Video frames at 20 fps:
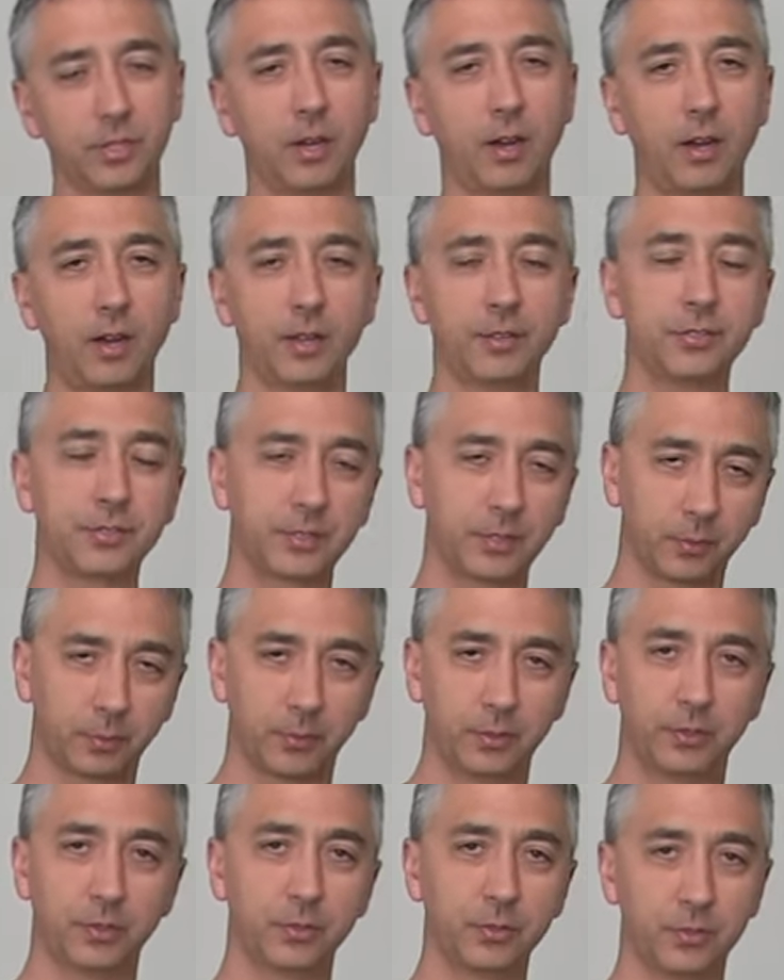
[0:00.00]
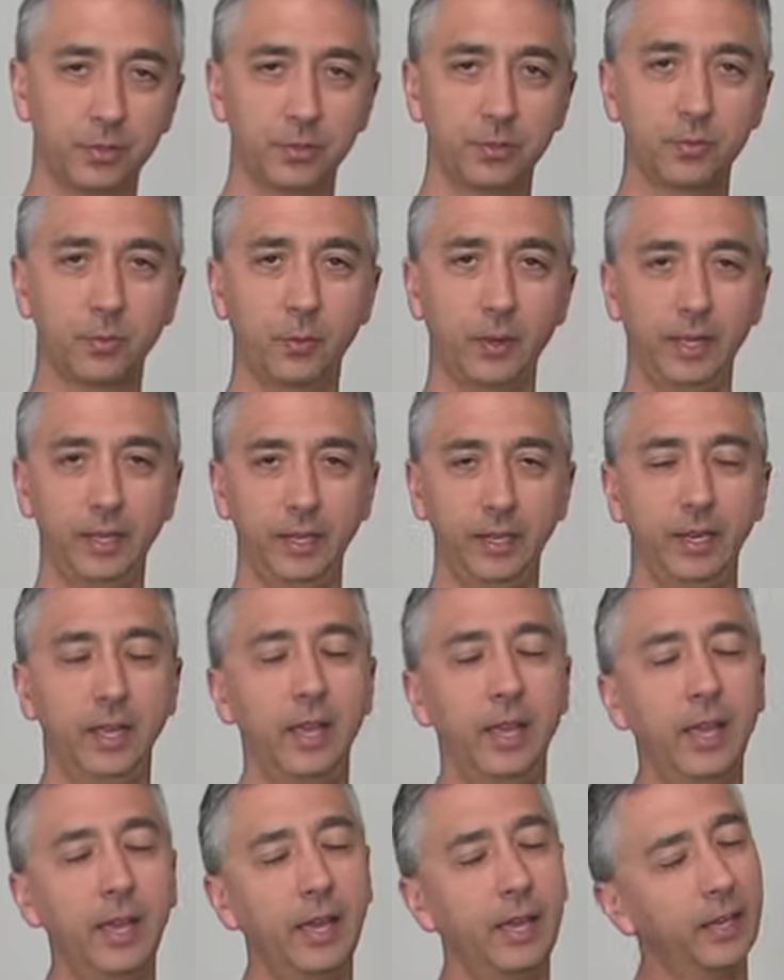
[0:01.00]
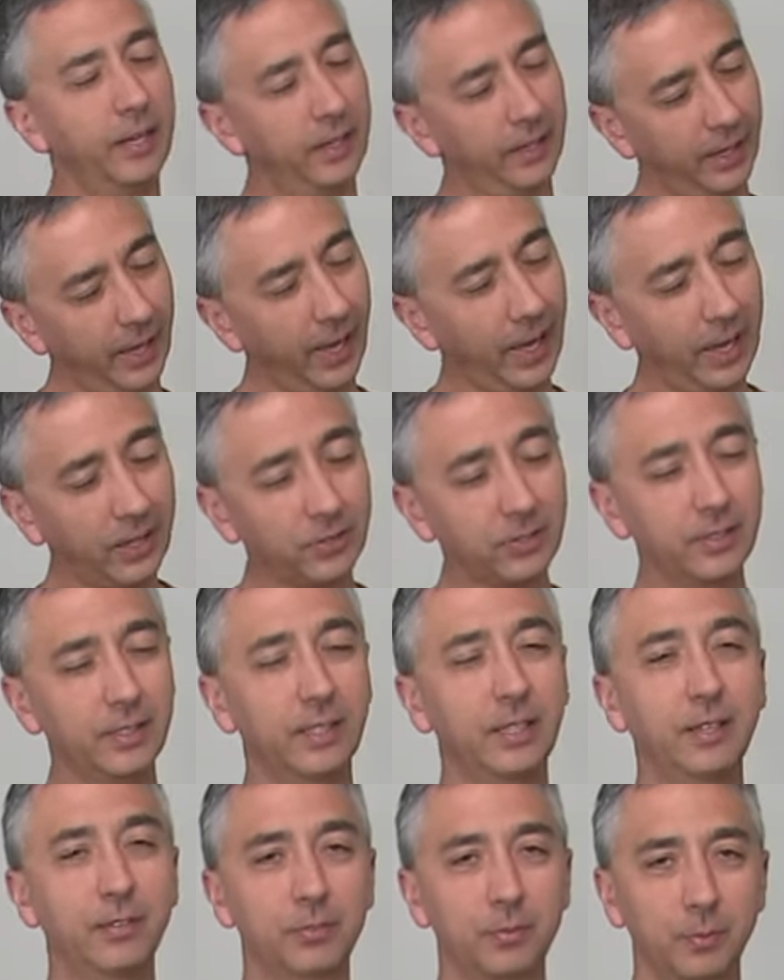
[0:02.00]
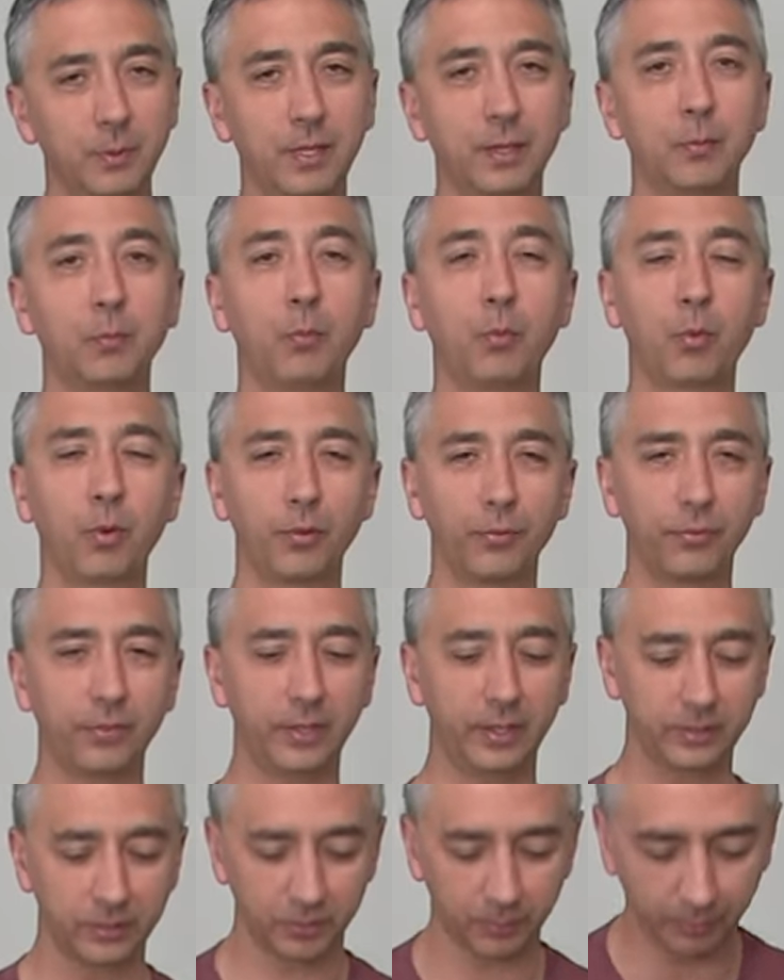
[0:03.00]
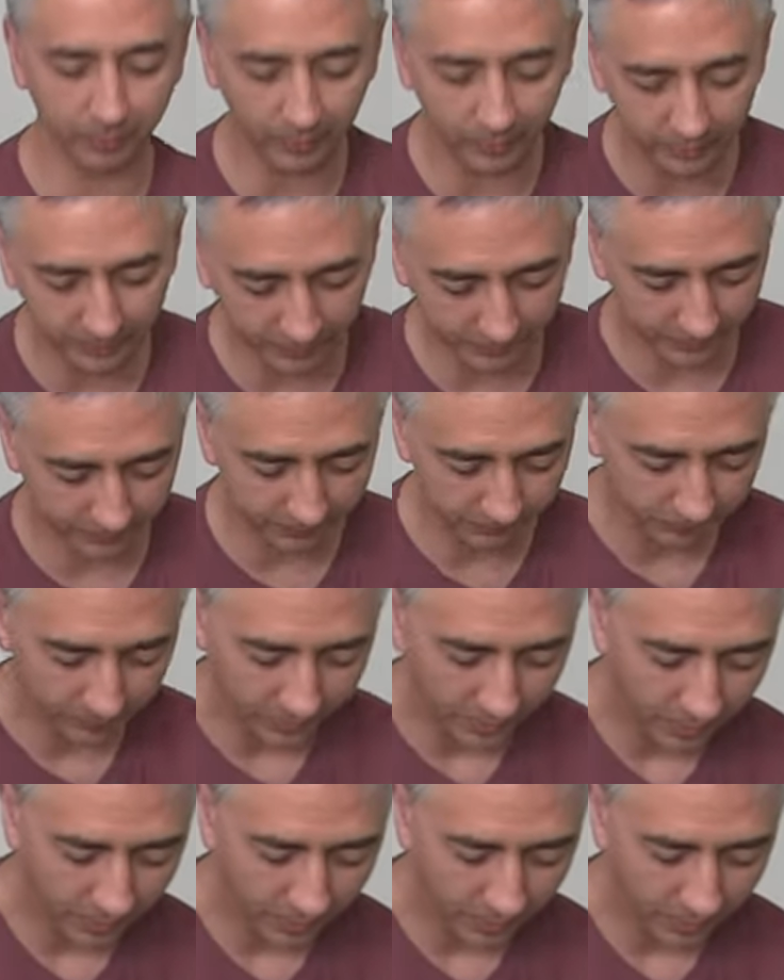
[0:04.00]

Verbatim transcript: cost, it reduces weight, and it actually gives me more flexibility